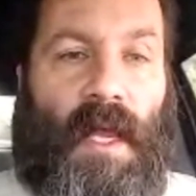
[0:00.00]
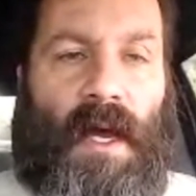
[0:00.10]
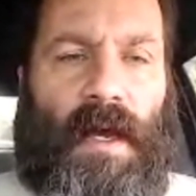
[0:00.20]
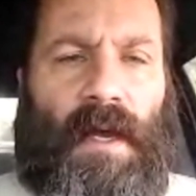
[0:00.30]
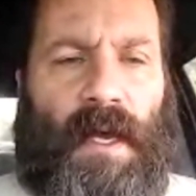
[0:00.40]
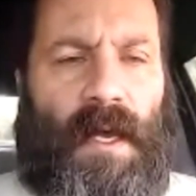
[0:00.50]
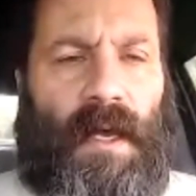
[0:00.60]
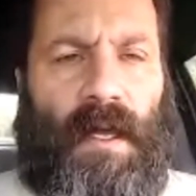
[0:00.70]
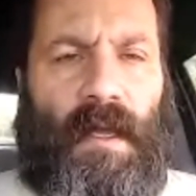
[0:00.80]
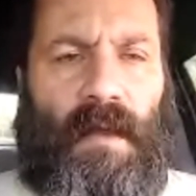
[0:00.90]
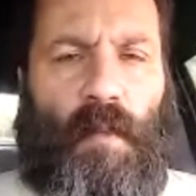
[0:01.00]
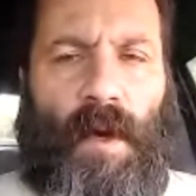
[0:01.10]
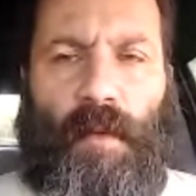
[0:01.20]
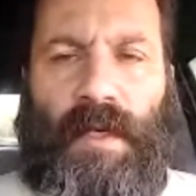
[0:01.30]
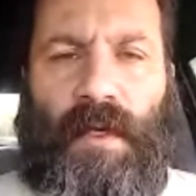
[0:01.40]

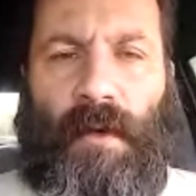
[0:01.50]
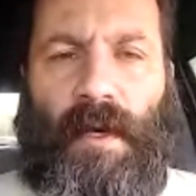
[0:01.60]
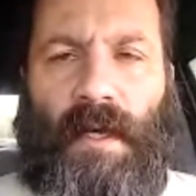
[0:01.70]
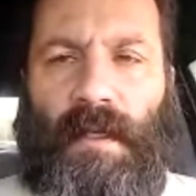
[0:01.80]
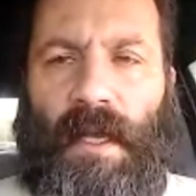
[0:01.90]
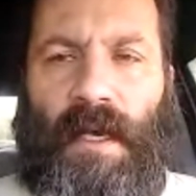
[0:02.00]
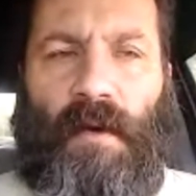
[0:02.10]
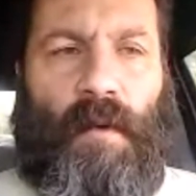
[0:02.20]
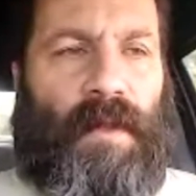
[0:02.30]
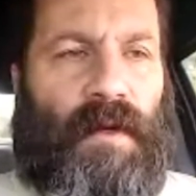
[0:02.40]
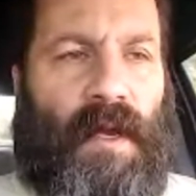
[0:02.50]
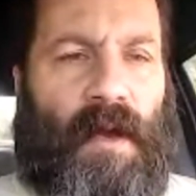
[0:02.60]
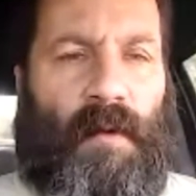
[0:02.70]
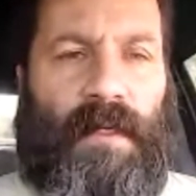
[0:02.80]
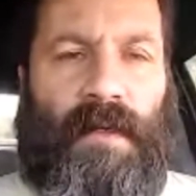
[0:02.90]
Whether we do it online or whether or
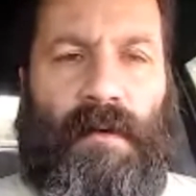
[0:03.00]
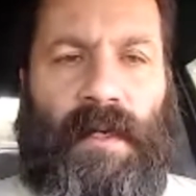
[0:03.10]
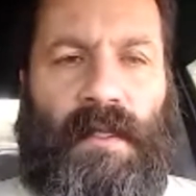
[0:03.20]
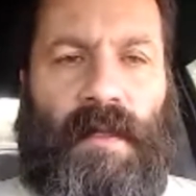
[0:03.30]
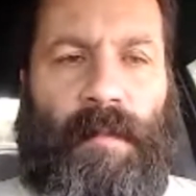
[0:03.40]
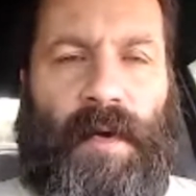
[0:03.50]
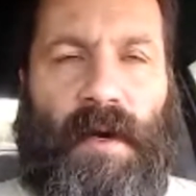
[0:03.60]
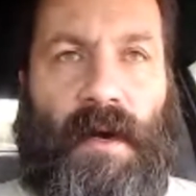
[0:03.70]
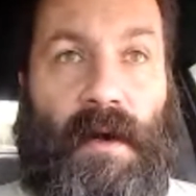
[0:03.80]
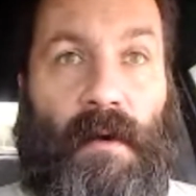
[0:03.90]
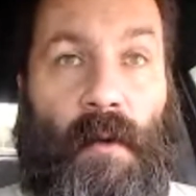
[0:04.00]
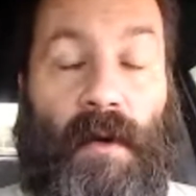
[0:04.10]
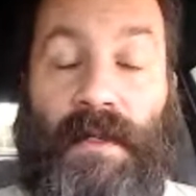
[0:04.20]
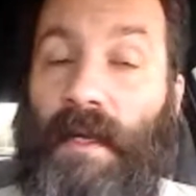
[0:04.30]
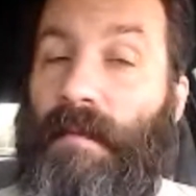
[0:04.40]
not we do it at the bar
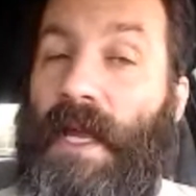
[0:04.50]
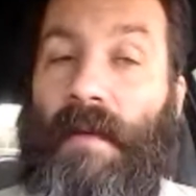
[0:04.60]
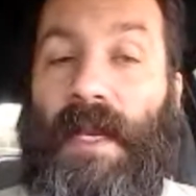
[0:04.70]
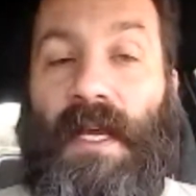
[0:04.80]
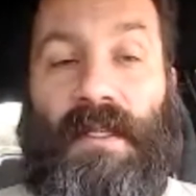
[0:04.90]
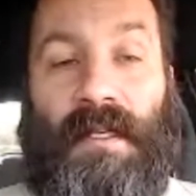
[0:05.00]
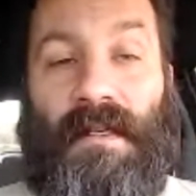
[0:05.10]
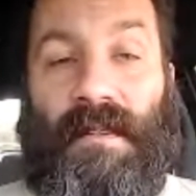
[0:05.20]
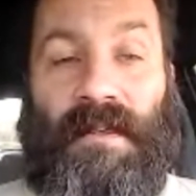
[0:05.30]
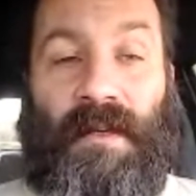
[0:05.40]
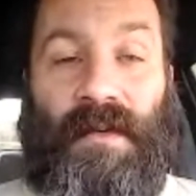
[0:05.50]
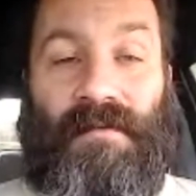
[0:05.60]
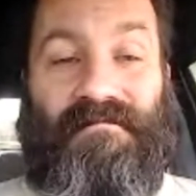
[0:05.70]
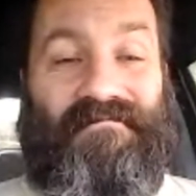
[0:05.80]
or some combination of the two.